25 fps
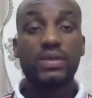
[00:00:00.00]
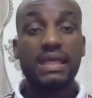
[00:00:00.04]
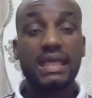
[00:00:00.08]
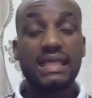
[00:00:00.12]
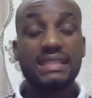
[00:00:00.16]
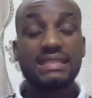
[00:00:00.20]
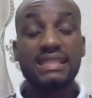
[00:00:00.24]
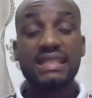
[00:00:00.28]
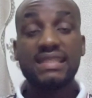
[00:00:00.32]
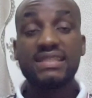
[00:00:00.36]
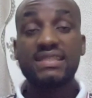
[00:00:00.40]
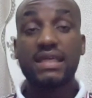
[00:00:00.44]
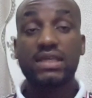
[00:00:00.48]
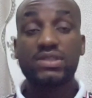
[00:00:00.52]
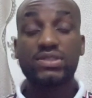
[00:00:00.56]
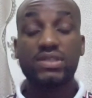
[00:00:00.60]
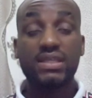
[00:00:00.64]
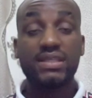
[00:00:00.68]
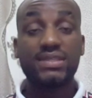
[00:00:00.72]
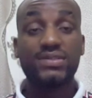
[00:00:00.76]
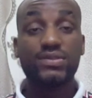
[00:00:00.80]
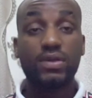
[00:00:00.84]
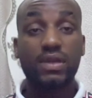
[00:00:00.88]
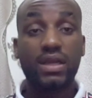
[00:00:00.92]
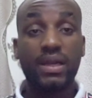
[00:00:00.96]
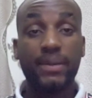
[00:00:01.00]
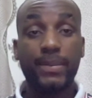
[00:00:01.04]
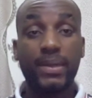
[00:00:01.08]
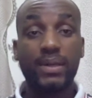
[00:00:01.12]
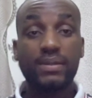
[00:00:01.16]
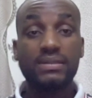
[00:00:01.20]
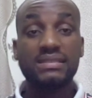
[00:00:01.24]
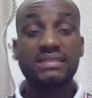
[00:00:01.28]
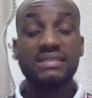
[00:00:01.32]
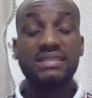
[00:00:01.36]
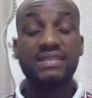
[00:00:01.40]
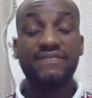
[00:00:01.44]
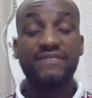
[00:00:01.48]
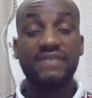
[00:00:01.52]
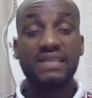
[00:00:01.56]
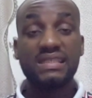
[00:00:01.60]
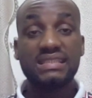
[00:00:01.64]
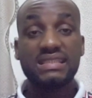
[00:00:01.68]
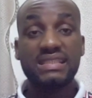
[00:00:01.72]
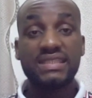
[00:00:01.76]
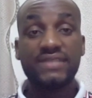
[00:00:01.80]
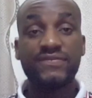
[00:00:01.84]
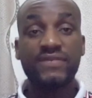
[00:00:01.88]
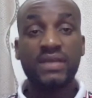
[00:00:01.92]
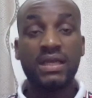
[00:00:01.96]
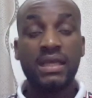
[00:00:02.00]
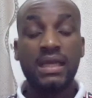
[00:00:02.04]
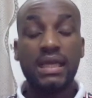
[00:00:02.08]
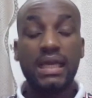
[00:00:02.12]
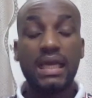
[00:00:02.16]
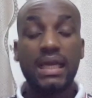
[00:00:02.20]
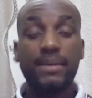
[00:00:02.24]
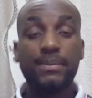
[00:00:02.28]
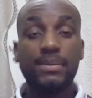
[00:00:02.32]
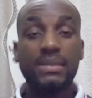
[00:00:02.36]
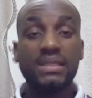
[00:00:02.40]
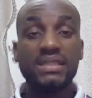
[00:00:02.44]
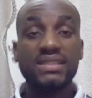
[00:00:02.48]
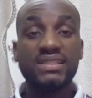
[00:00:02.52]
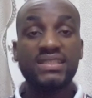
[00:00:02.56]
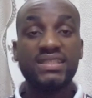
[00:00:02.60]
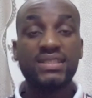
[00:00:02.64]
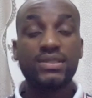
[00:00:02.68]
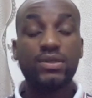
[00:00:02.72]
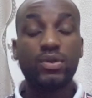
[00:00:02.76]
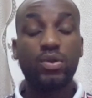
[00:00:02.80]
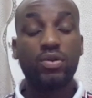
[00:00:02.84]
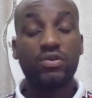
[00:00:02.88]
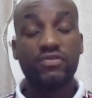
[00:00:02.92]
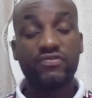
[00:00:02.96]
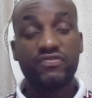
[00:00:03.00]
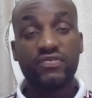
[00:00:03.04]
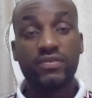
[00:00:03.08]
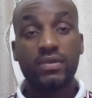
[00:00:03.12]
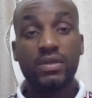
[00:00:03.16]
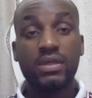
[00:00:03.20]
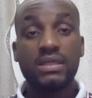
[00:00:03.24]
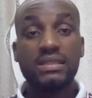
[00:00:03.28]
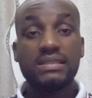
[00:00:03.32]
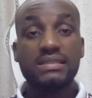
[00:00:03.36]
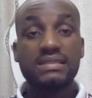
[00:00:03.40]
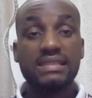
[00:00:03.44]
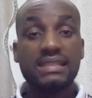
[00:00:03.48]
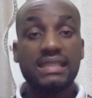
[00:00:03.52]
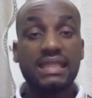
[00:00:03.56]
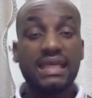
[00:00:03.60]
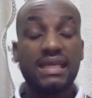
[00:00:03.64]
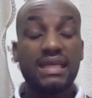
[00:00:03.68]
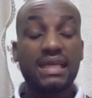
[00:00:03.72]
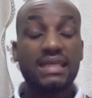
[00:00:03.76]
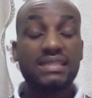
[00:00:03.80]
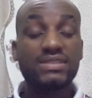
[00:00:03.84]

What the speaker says: guys, let's actually talk about the defensive ability of Stiller.